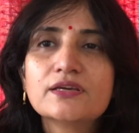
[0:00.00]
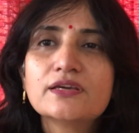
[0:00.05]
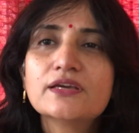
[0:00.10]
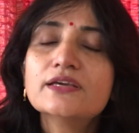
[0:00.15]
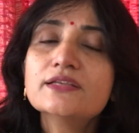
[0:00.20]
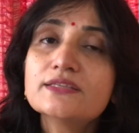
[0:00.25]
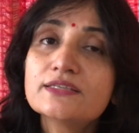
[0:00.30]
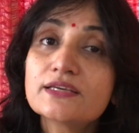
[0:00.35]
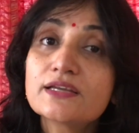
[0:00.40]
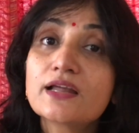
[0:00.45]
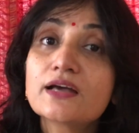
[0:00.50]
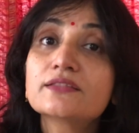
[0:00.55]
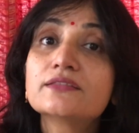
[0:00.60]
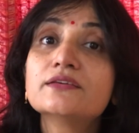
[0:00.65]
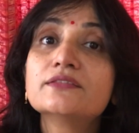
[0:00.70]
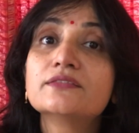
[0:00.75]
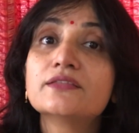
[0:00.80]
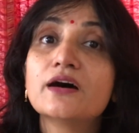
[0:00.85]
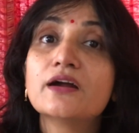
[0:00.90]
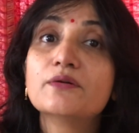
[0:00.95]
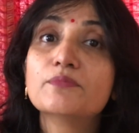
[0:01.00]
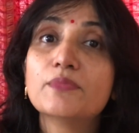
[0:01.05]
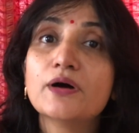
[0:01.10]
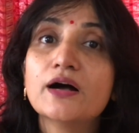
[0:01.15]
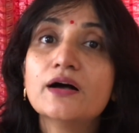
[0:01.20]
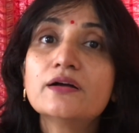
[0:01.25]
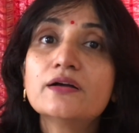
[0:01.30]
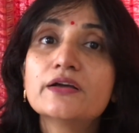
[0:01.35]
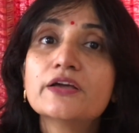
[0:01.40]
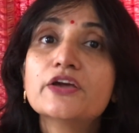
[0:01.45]
In Sanatan
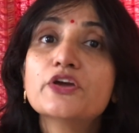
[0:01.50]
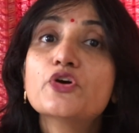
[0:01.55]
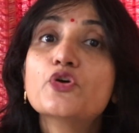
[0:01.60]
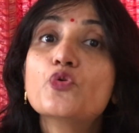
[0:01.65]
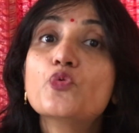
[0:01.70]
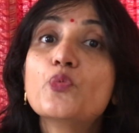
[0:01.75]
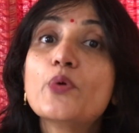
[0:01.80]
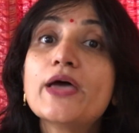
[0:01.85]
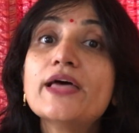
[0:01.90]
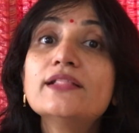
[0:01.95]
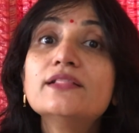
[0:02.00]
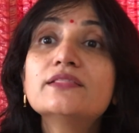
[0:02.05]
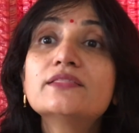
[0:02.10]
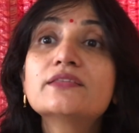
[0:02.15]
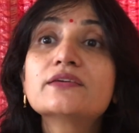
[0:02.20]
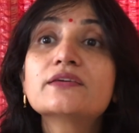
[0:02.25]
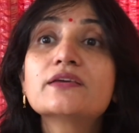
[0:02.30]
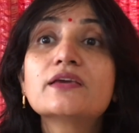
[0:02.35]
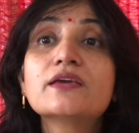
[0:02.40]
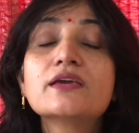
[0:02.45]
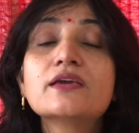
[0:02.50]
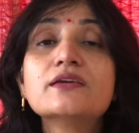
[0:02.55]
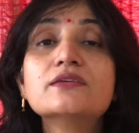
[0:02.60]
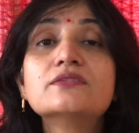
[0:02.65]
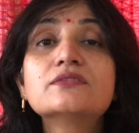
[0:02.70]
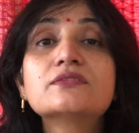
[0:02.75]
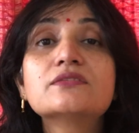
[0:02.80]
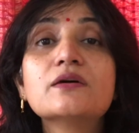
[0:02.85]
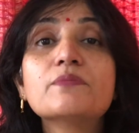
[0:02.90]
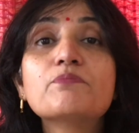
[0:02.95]
Dharma, wealth
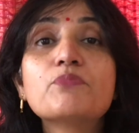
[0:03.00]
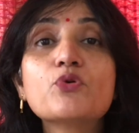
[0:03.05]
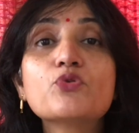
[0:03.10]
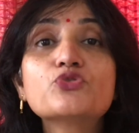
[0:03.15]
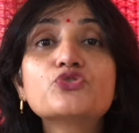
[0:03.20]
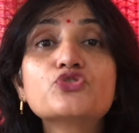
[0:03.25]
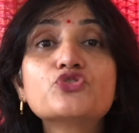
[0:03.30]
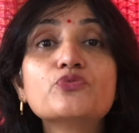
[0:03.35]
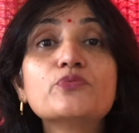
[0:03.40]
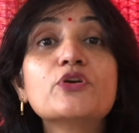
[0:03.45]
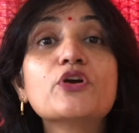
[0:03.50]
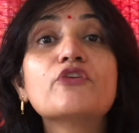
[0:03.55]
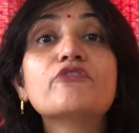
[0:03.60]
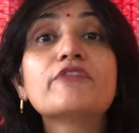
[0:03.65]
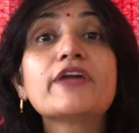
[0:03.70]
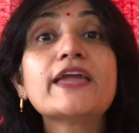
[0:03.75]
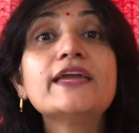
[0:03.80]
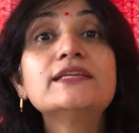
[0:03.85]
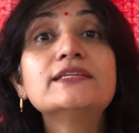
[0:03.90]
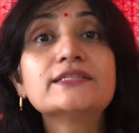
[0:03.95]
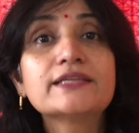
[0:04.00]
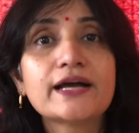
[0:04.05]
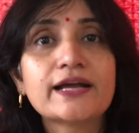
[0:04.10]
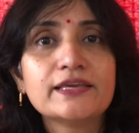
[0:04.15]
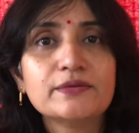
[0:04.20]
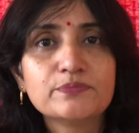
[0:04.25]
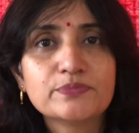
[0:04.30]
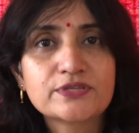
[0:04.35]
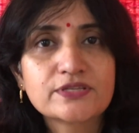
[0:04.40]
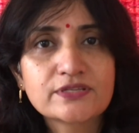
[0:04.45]
is supposed to be of 8
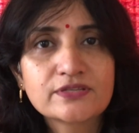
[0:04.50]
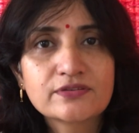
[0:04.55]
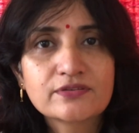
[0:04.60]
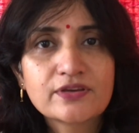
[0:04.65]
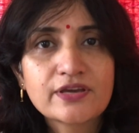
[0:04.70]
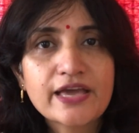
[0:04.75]
types,